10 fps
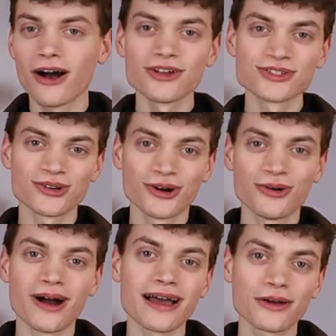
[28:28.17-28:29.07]

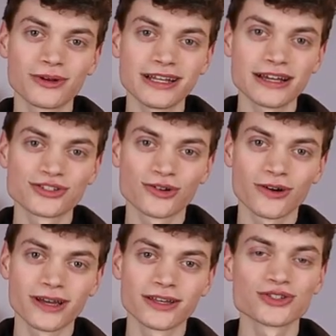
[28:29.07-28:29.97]
Also, I really
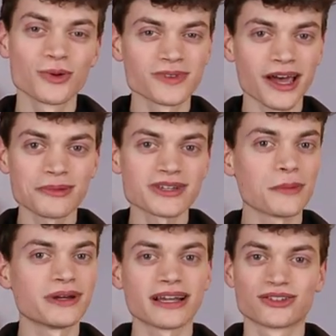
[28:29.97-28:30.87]
enjoy, sometimes, I
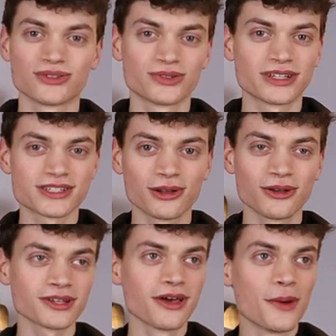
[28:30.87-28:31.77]
mean I don't do this a
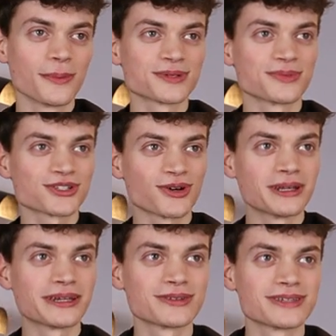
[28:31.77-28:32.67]
lot, but more so a
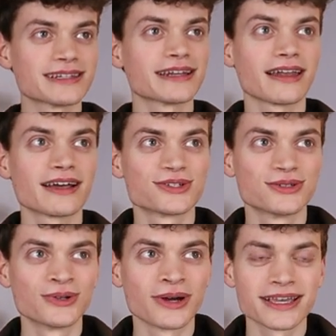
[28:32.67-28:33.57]
little thing that I like to
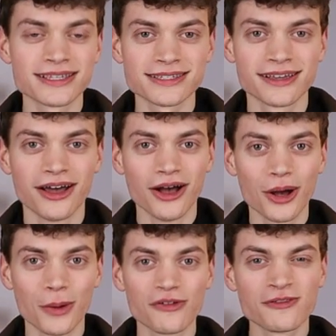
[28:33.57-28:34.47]
do is
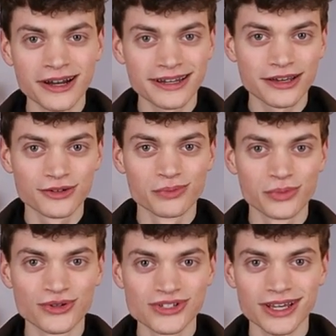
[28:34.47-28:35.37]
um, finding good
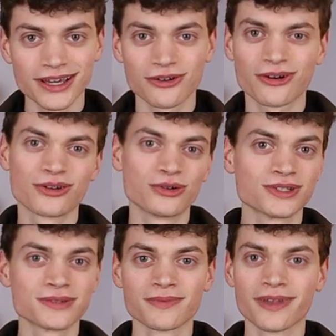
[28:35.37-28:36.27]
music or good,